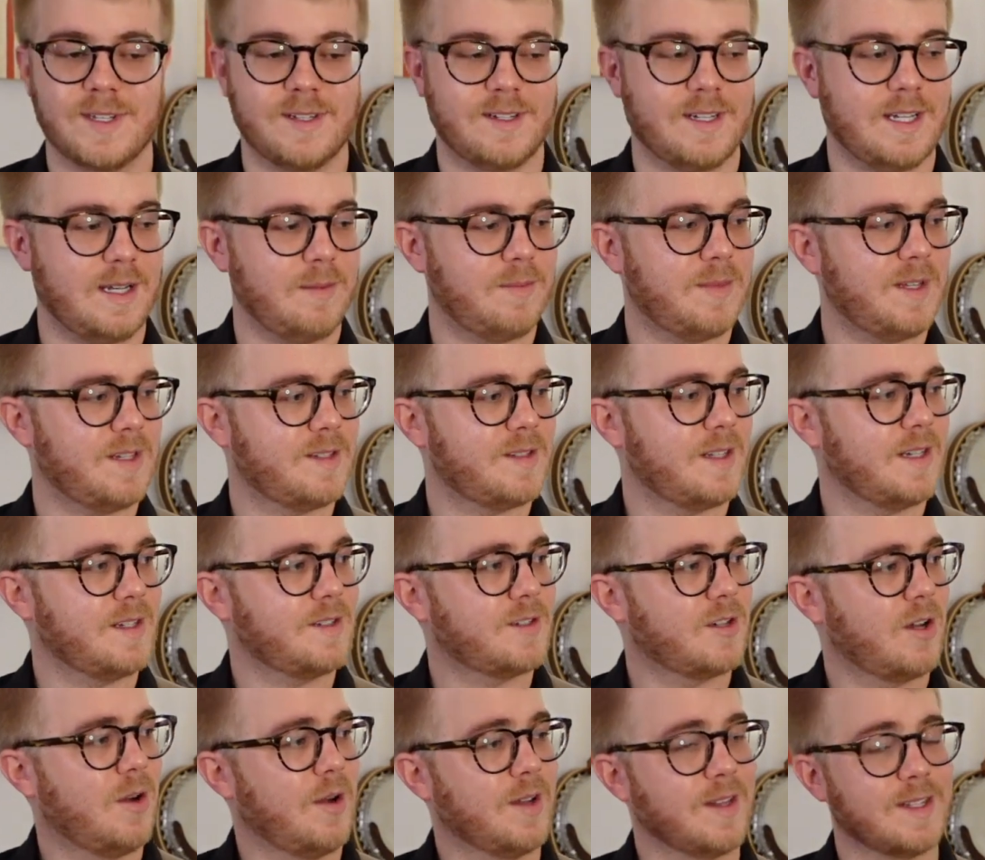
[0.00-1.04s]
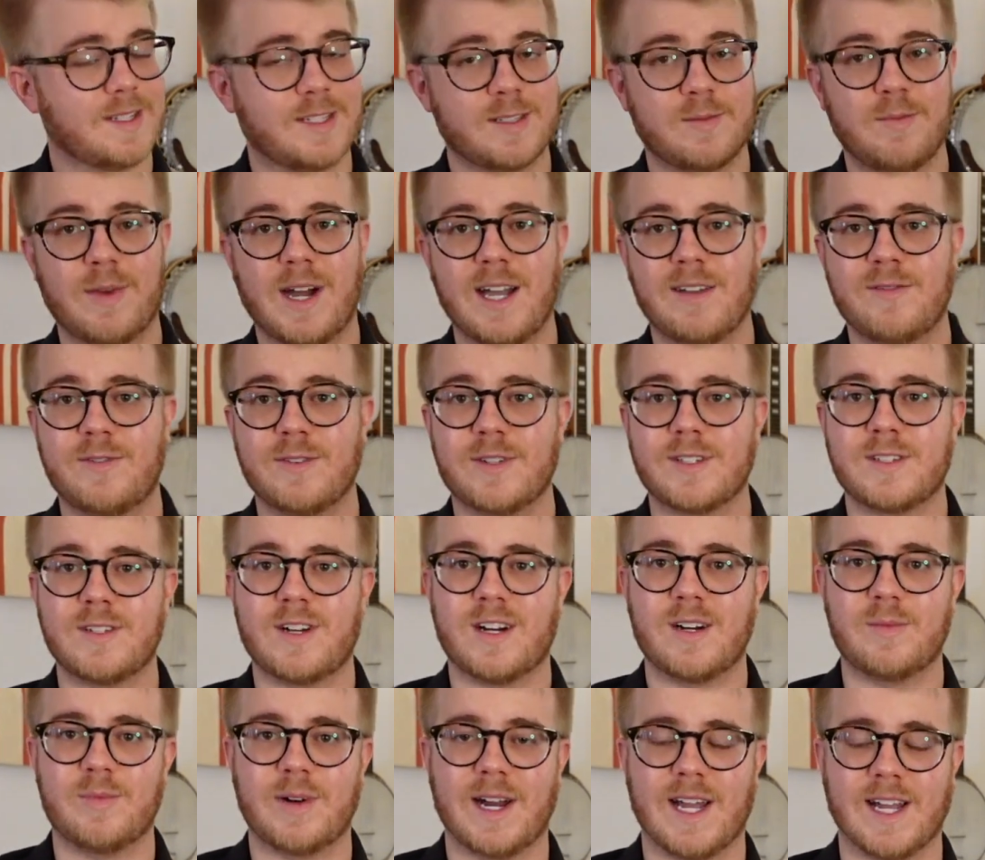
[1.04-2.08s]
Keep these things going. This is mindful
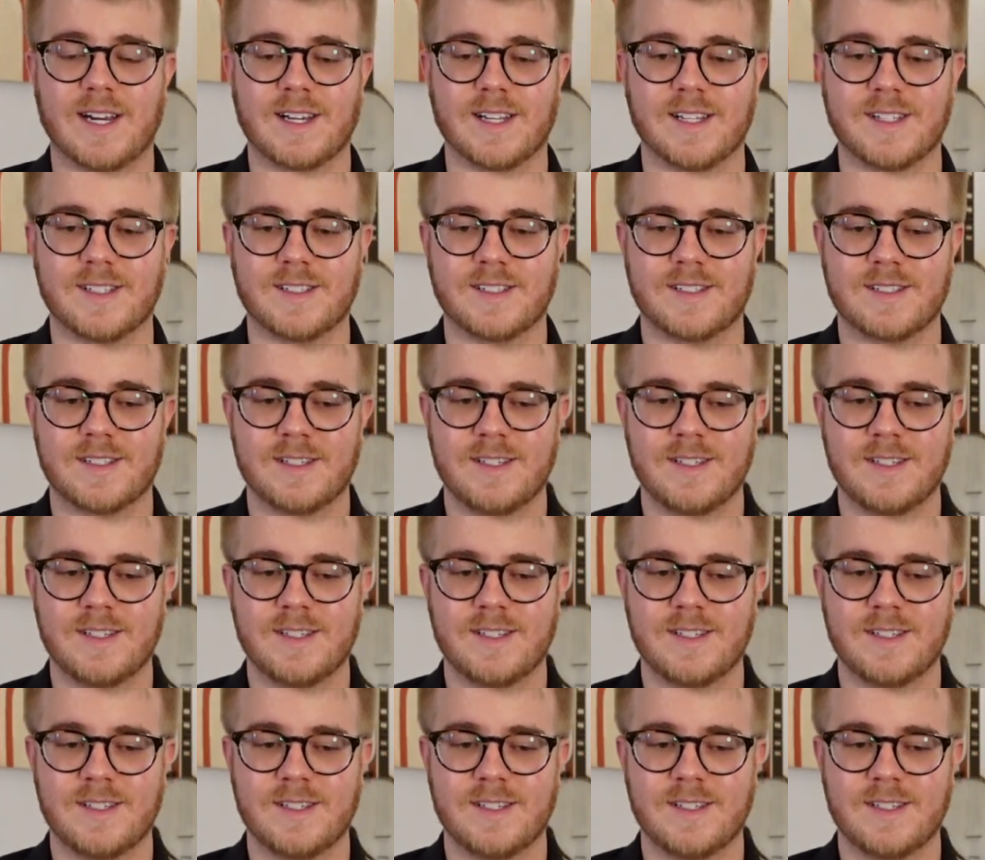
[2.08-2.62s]
guitar practice.